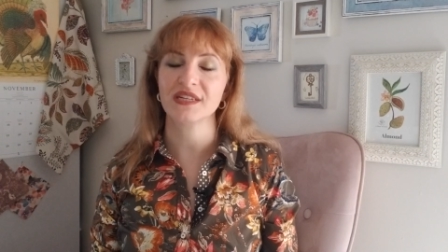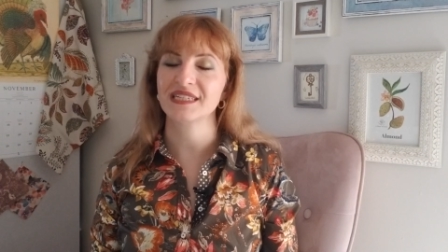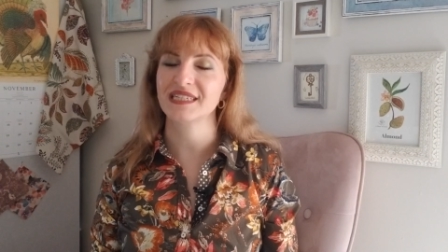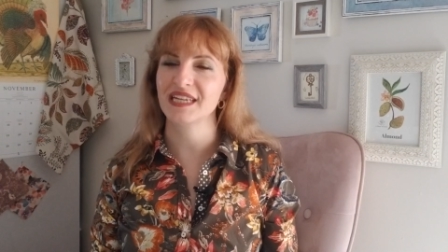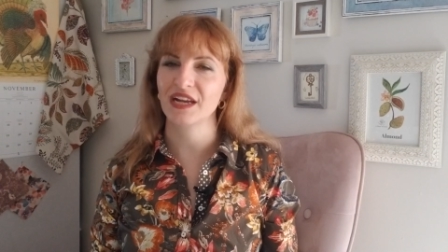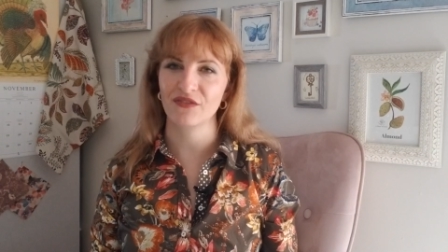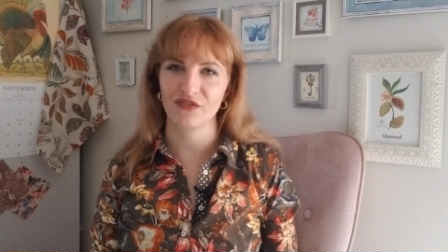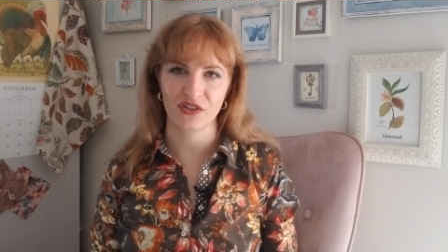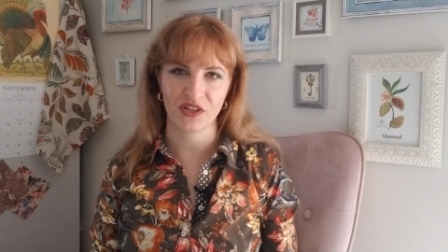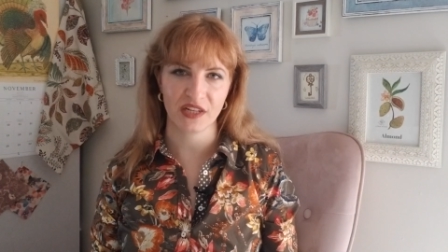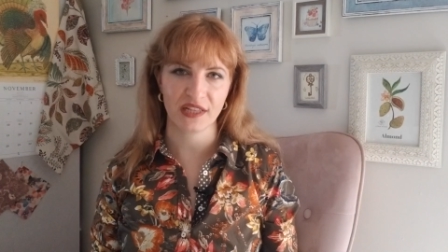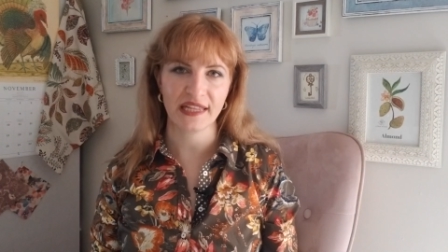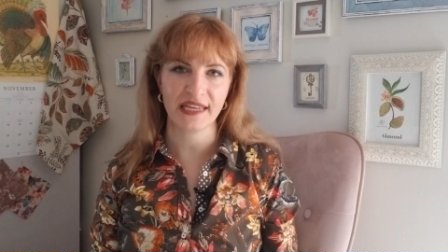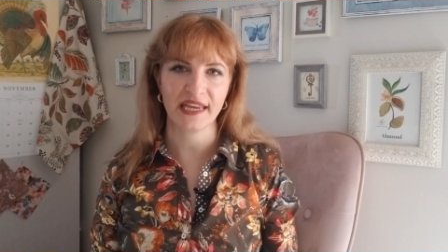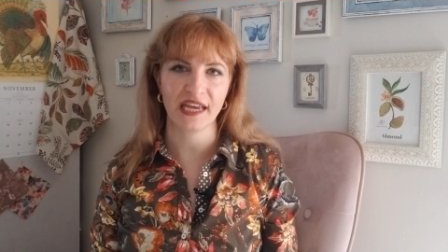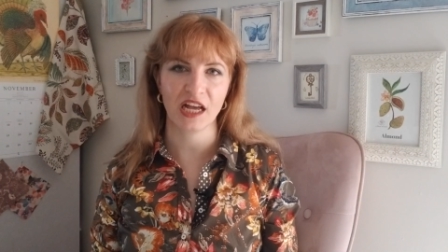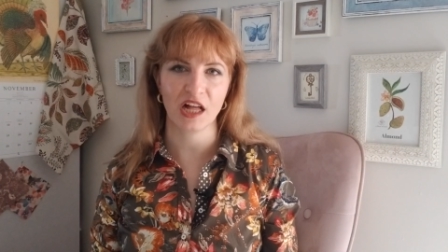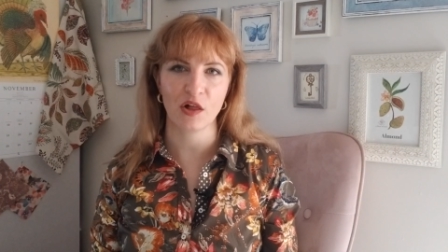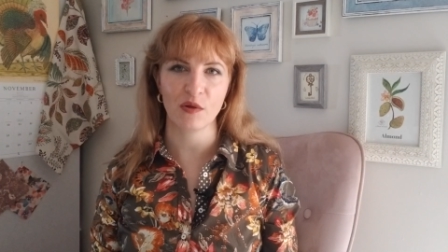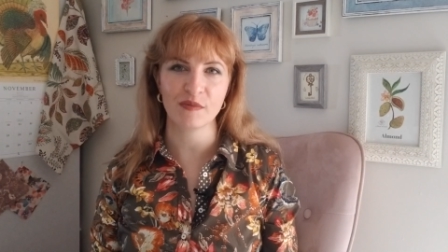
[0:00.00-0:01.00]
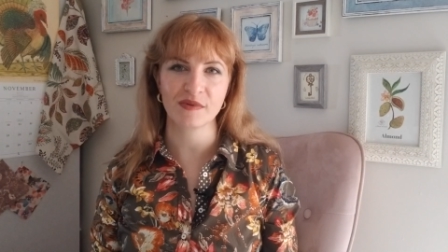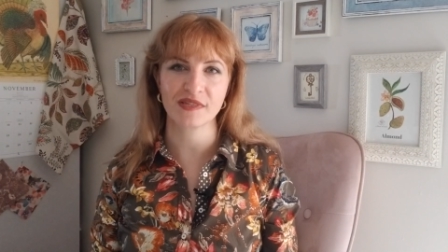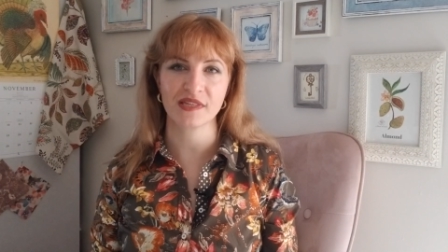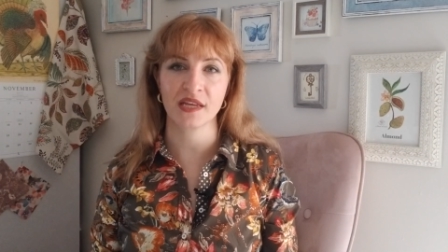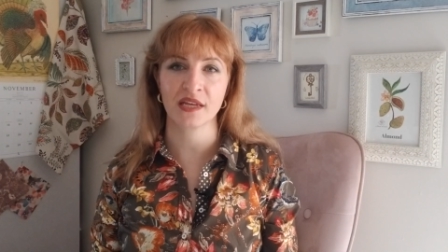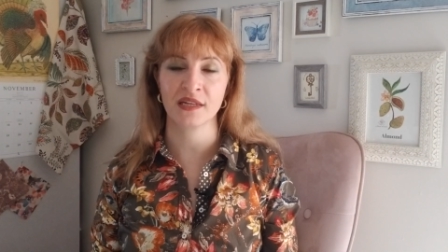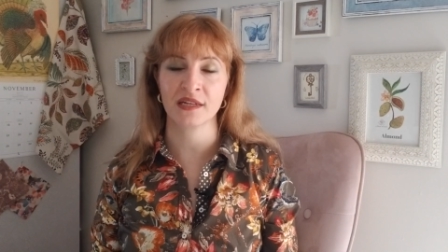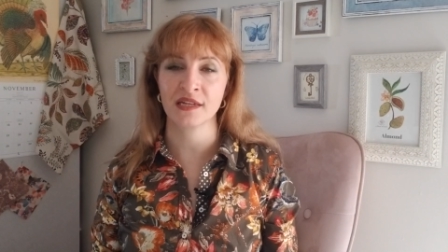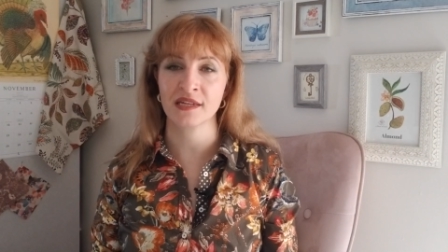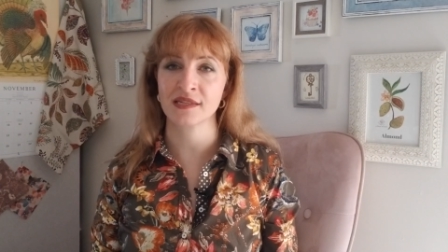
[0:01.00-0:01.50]
definitely helps
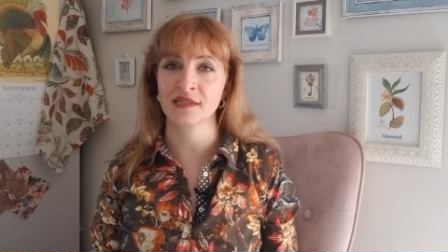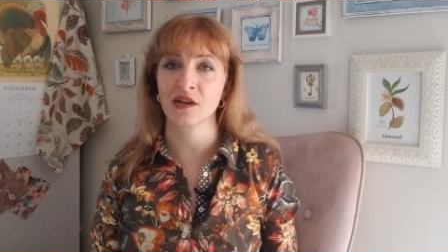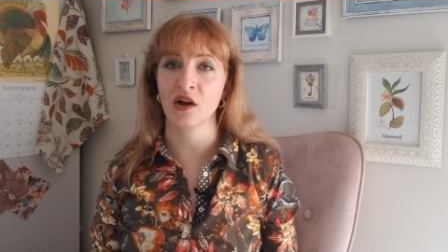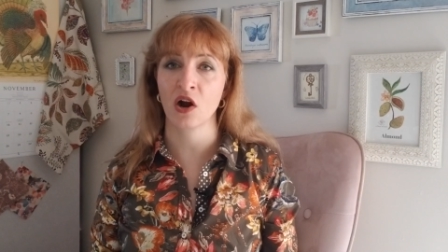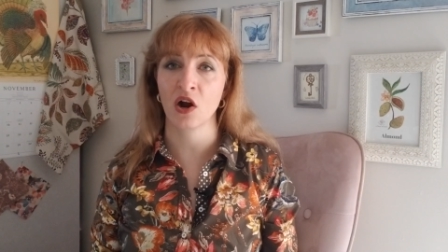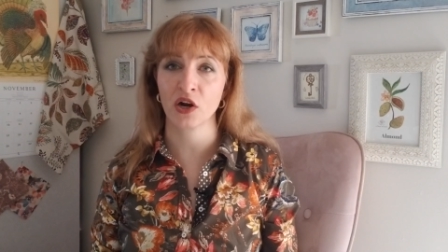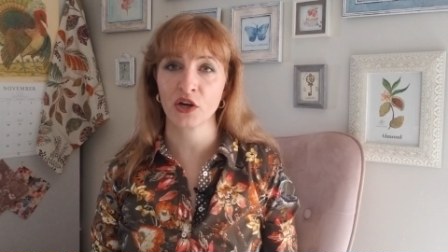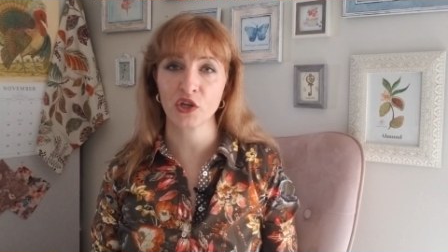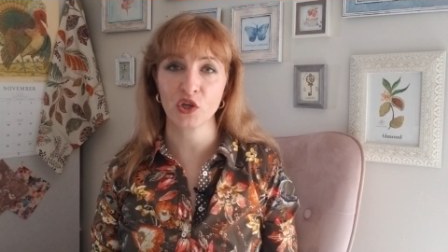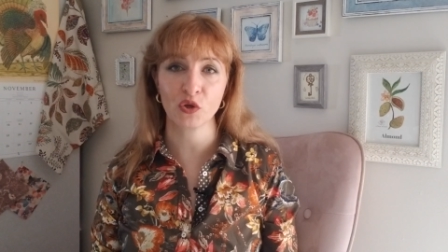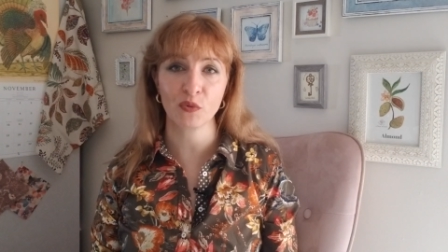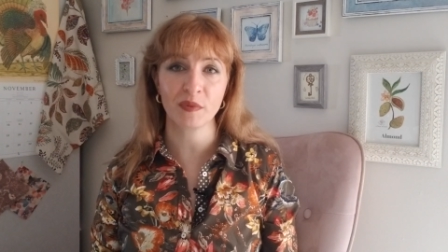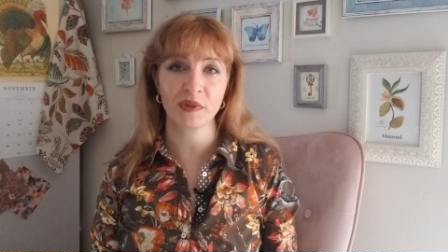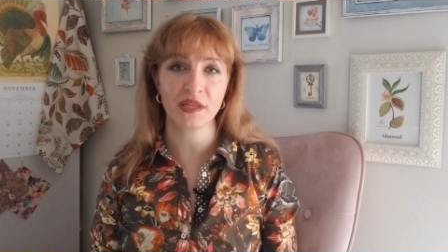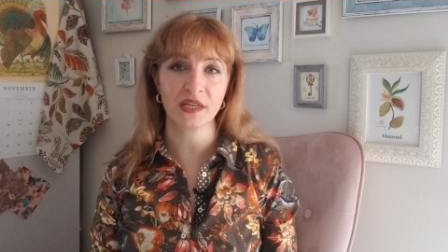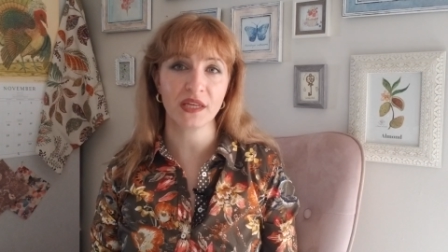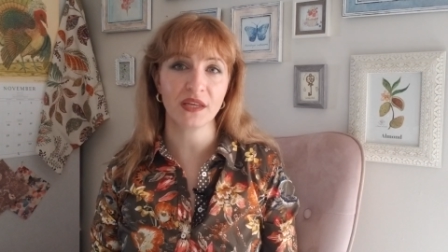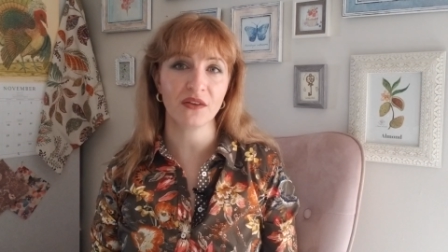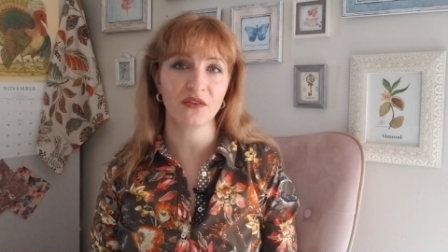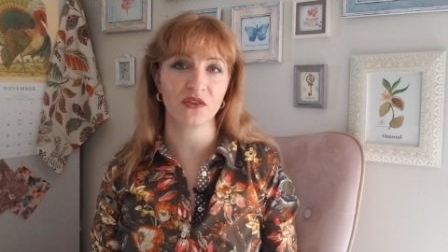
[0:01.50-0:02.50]
and is arguably